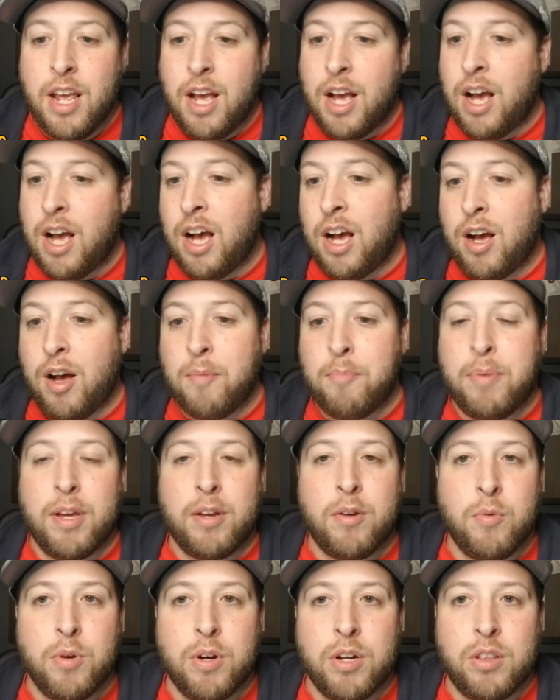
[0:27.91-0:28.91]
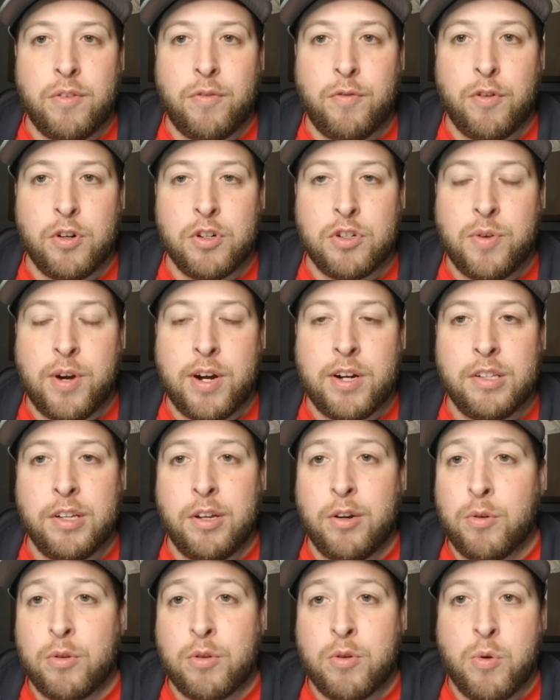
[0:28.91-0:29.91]
a big one in the first round
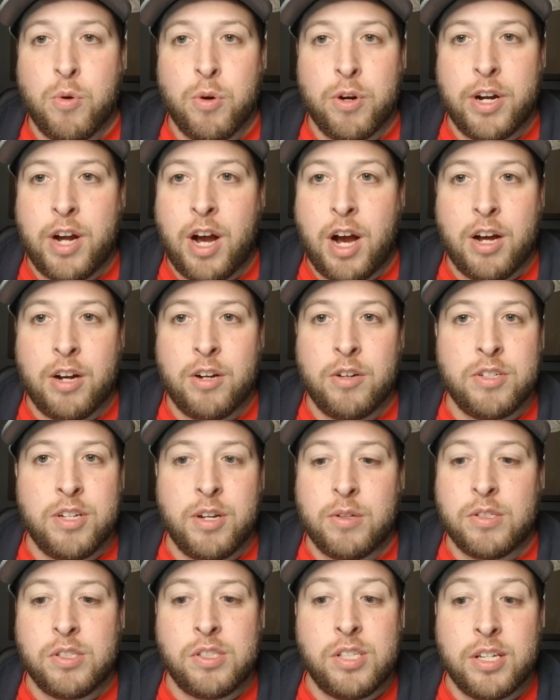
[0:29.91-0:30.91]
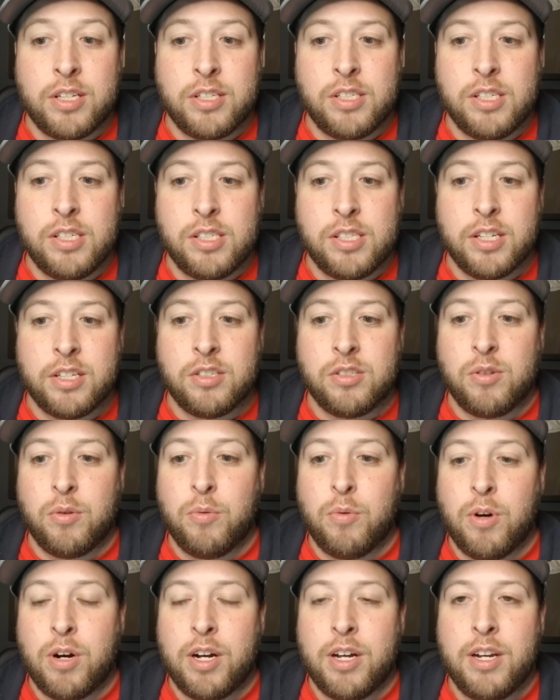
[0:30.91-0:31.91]
leader with Corey Connors. That was
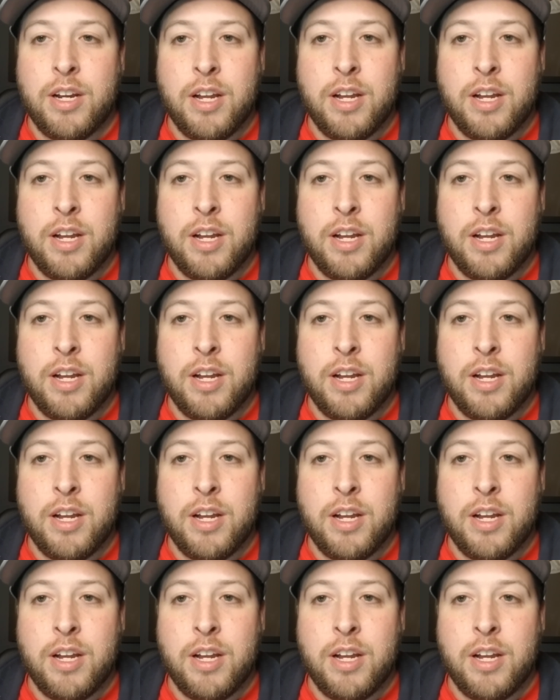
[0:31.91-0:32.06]
66-1.